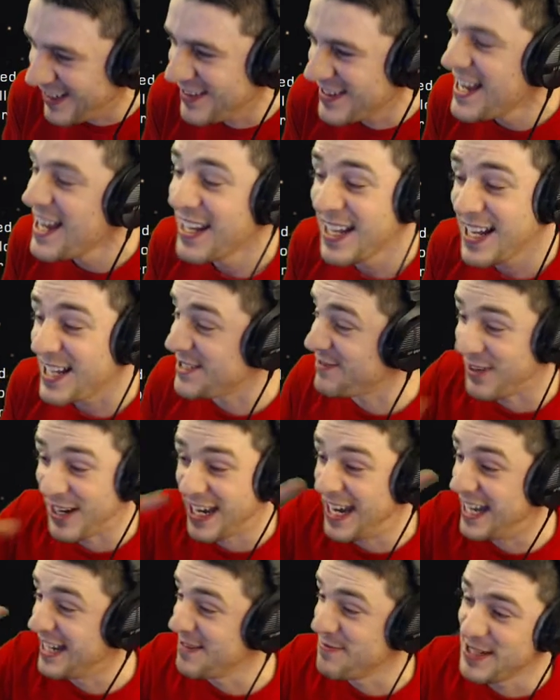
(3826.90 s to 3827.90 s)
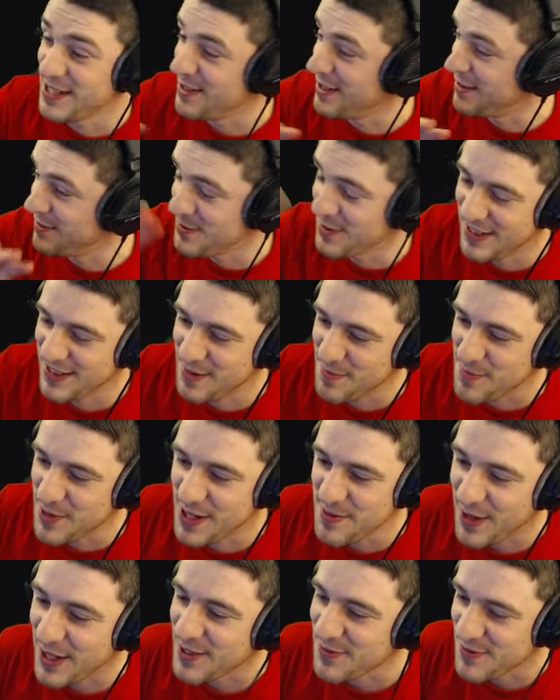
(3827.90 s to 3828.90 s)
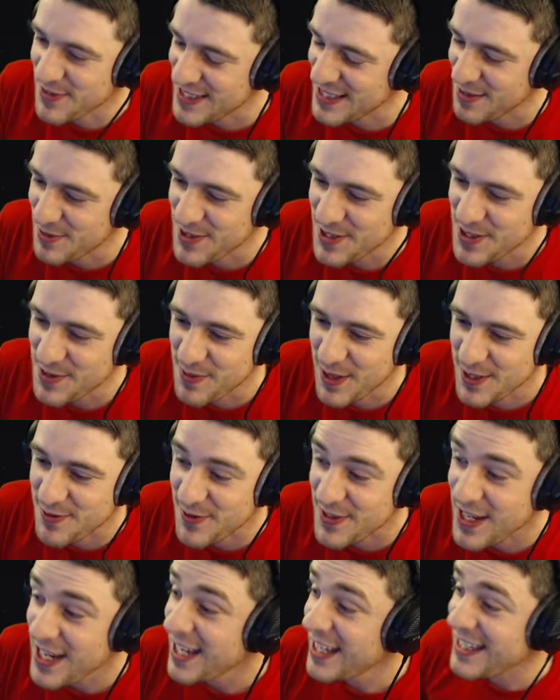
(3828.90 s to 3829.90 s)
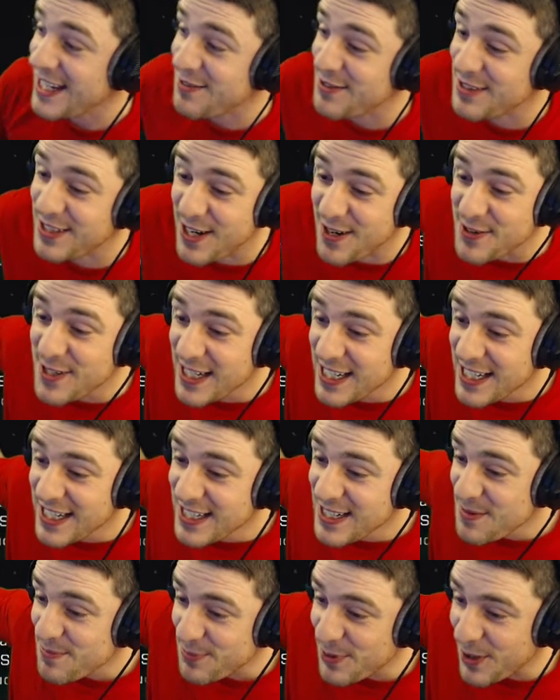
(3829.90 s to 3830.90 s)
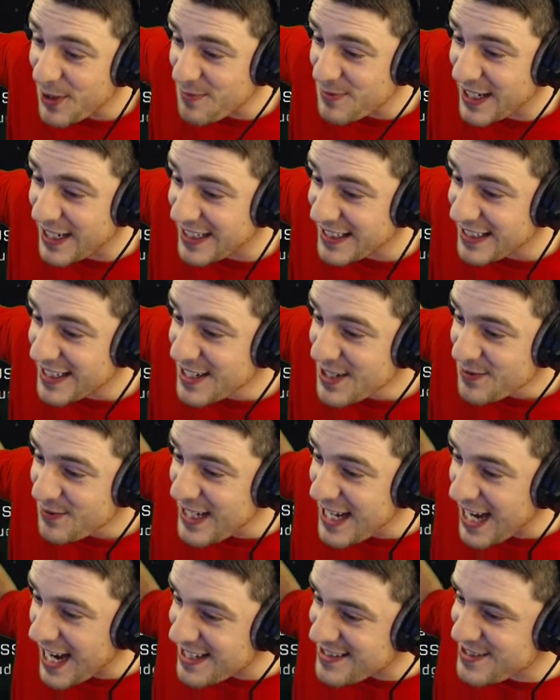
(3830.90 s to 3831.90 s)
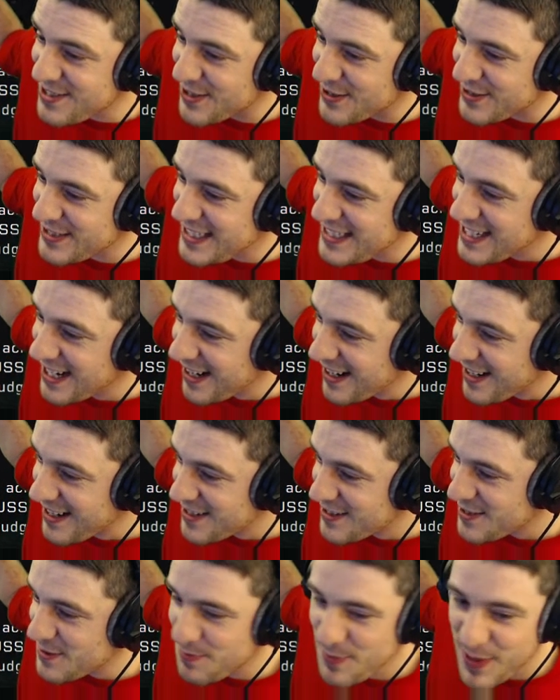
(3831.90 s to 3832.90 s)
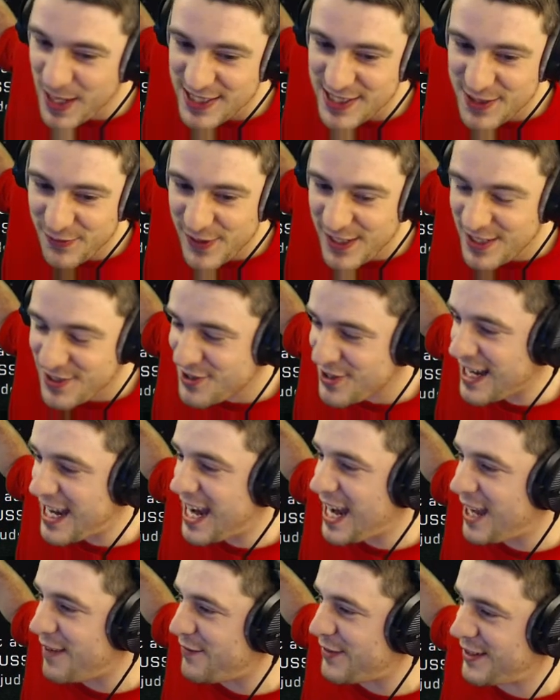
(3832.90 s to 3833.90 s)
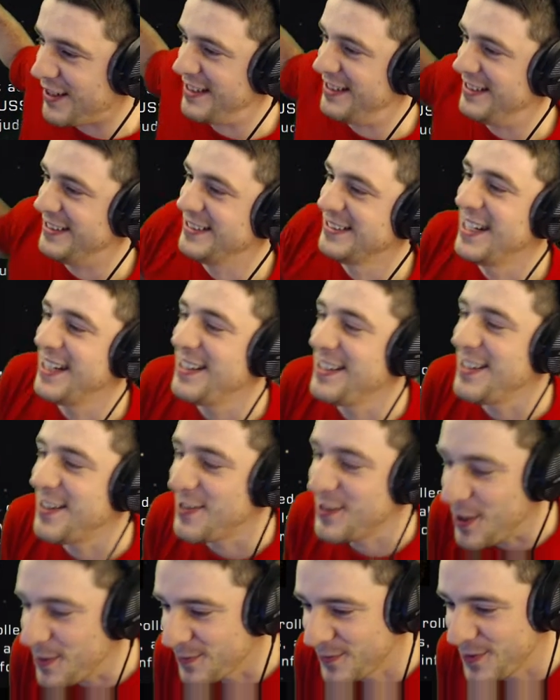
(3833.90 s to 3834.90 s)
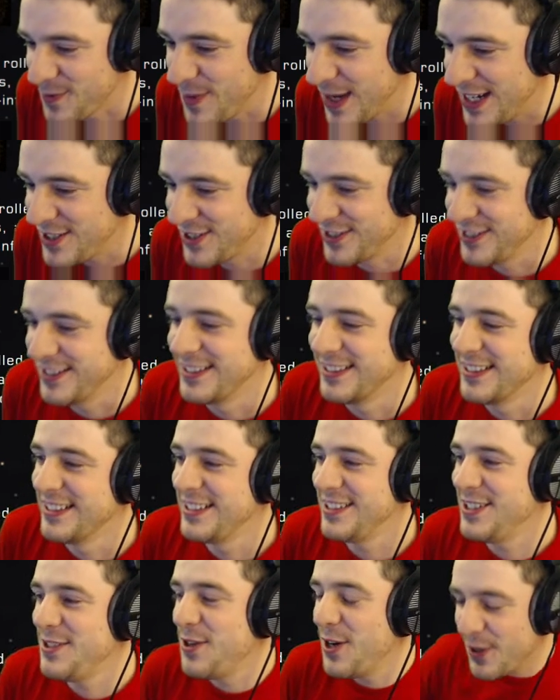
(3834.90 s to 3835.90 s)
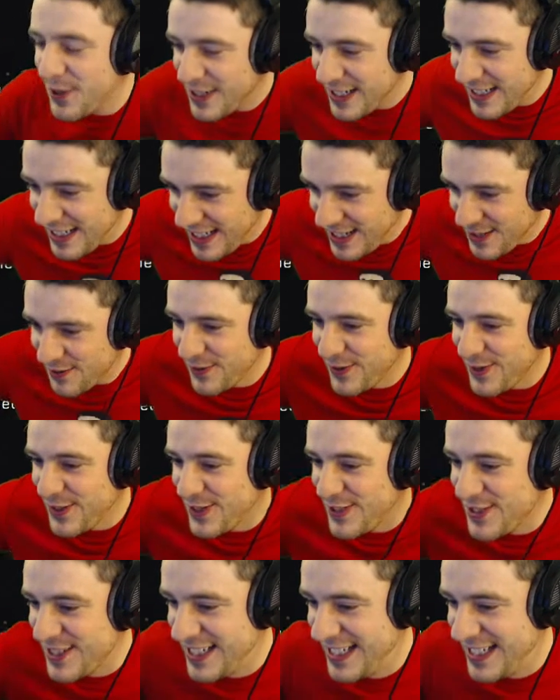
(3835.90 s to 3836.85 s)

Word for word: That's what I had in my mind, was the image of the Mars rover. There we go. Prime 9. We has dirty tires. Best feature ever. There you go. Confirmation. You heard it here first.